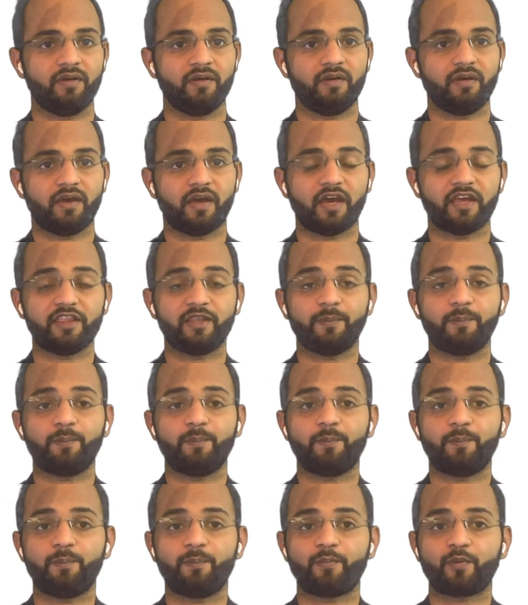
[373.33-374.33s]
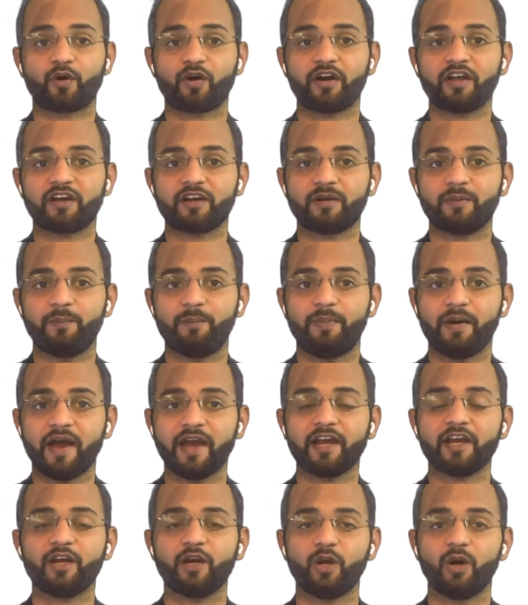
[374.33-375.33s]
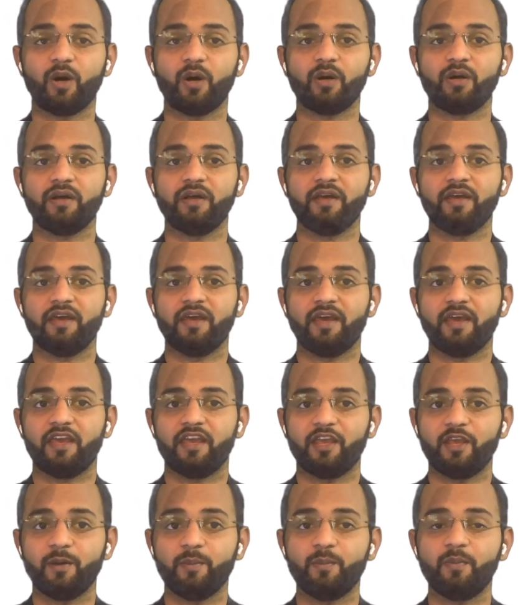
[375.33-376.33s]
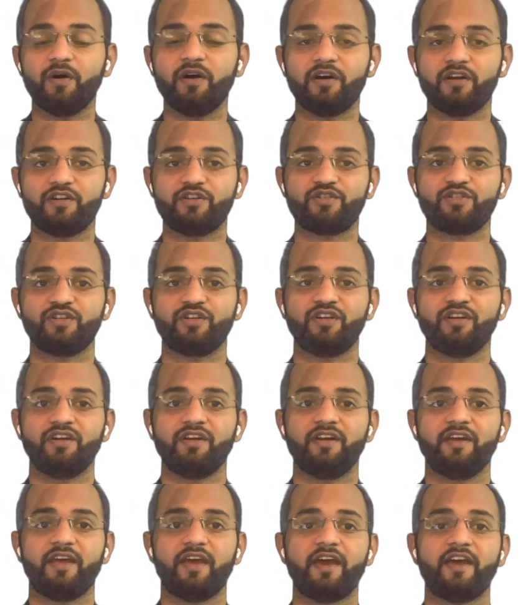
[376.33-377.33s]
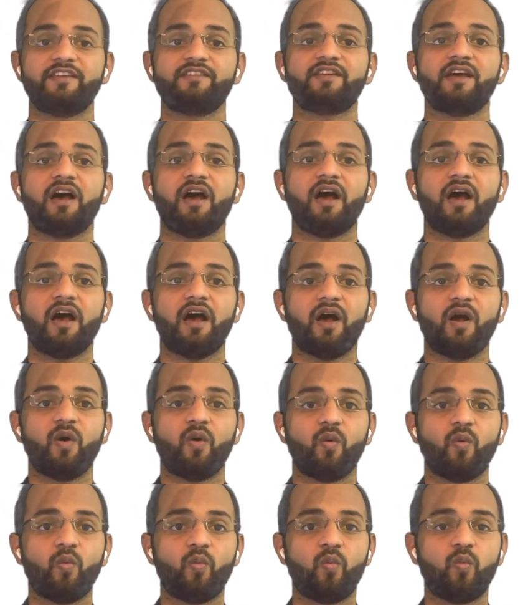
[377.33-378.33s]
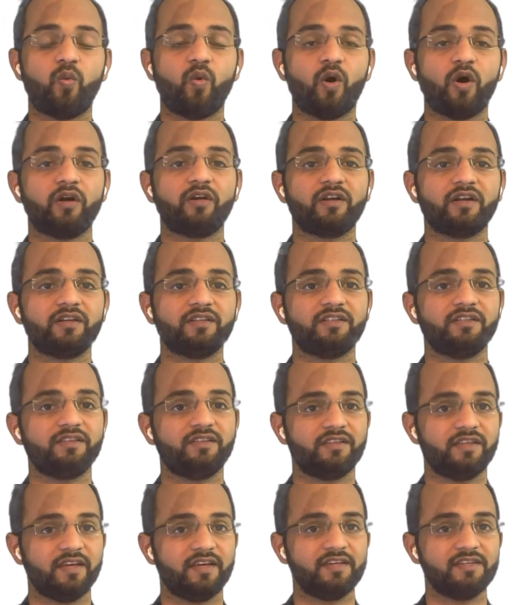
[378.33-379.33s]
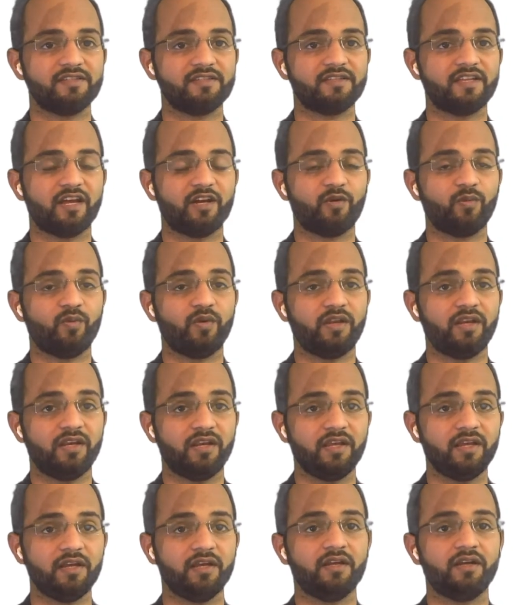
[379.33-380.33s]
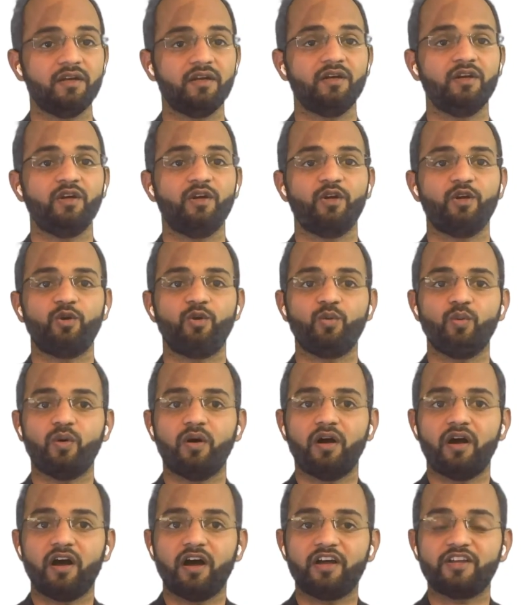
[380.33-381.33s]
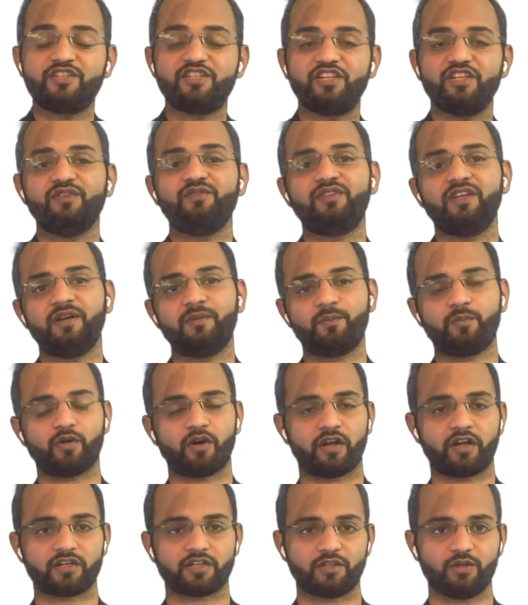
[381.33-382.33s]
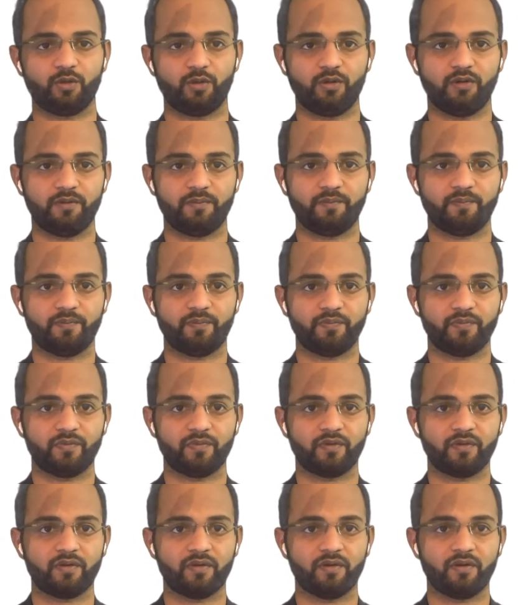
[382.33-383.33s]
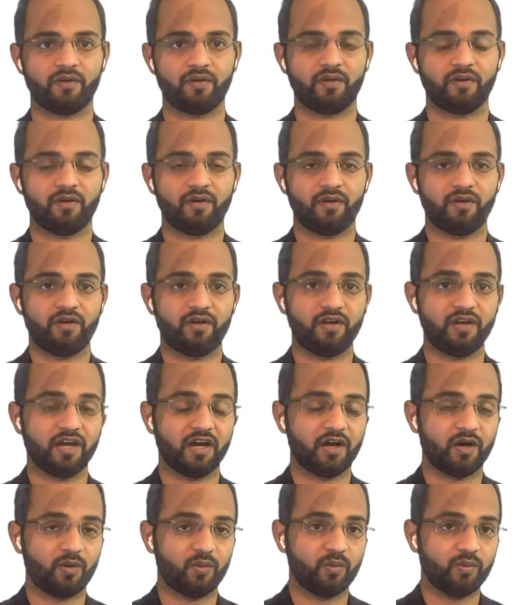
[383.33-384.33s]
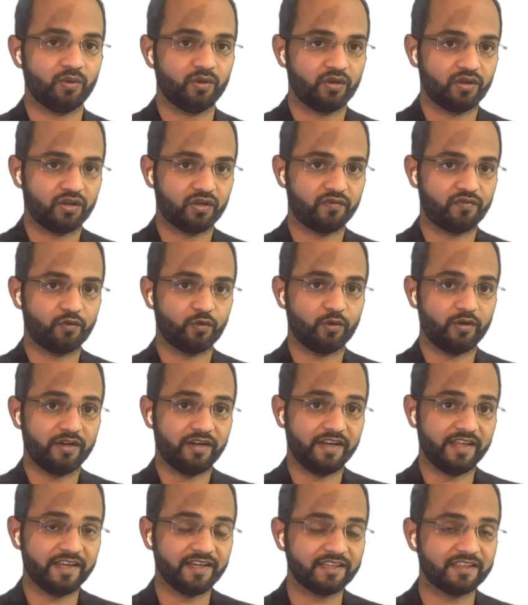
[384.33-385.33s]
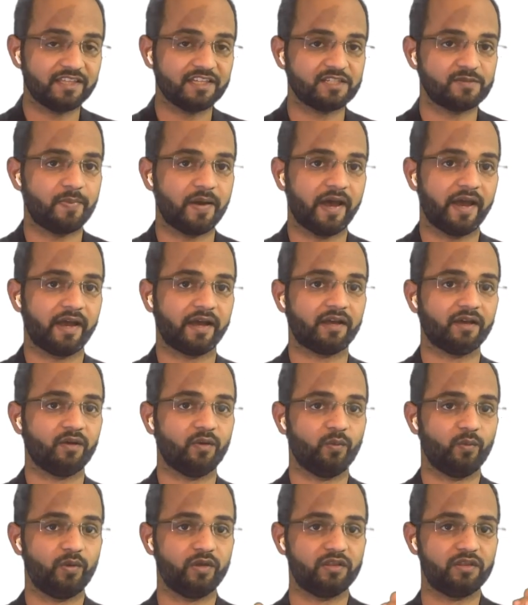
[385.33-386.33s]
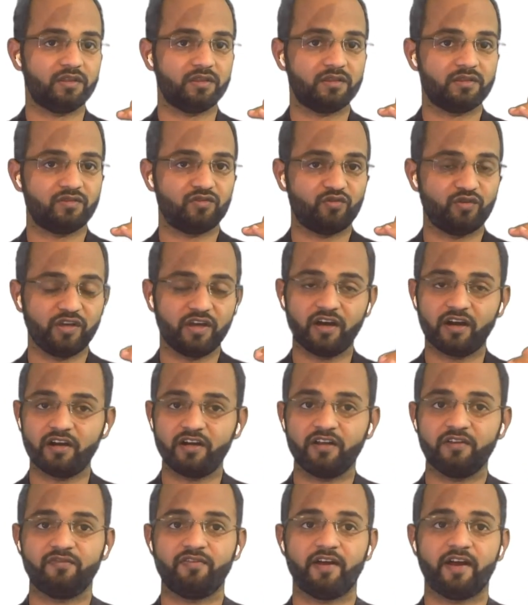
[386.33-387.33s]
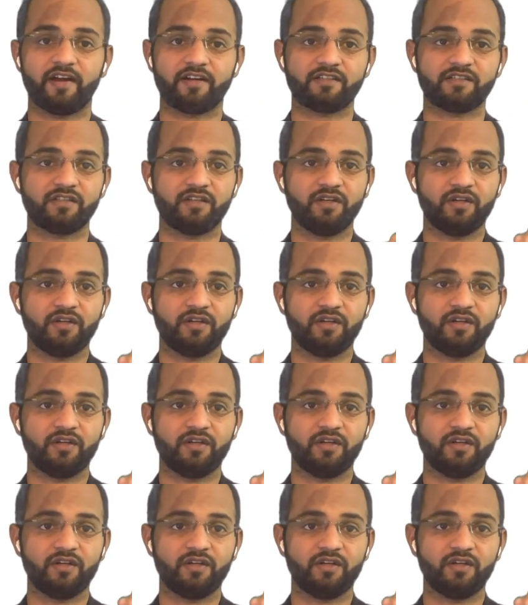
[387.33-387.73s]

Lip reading: and the product backlog emerge as what are the things that we need to achieve that product goal. Now, if you link this back with three artifacts,